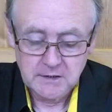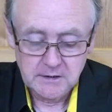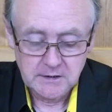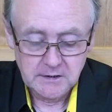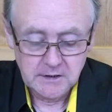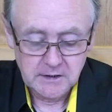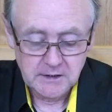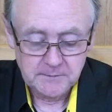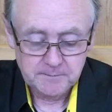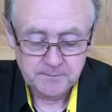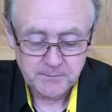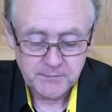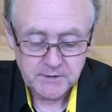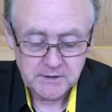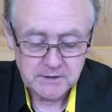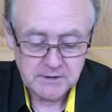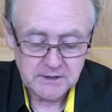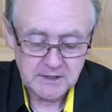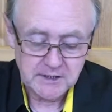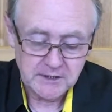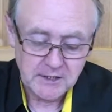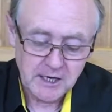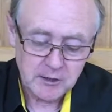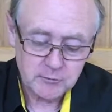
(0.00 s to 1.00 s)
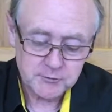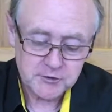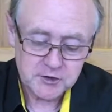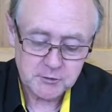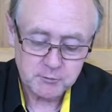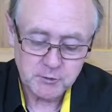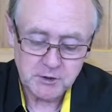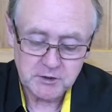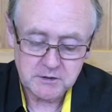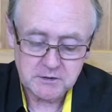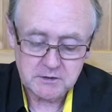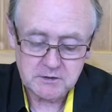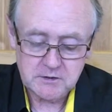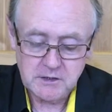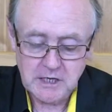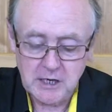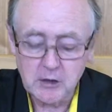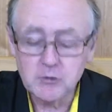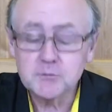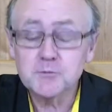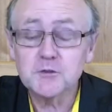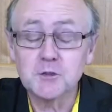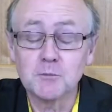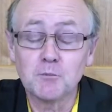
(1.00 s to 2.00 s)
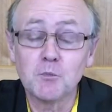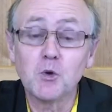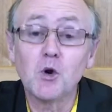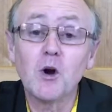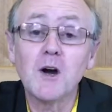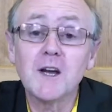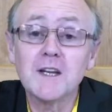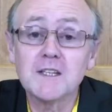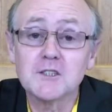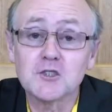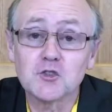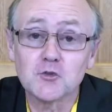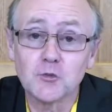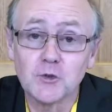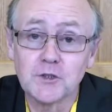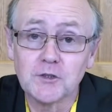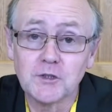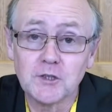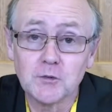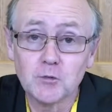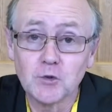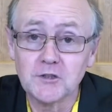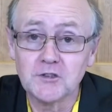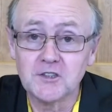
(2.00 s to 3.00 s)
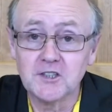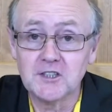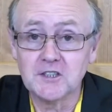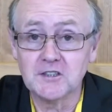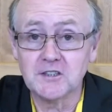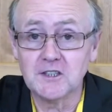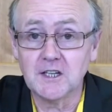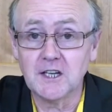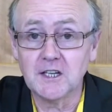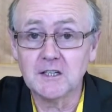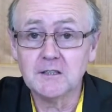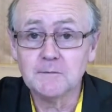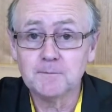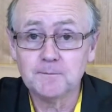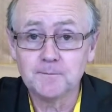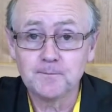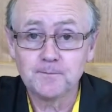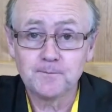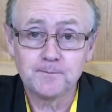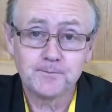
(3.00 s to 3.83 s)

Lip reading: It helps compliance really with DDA.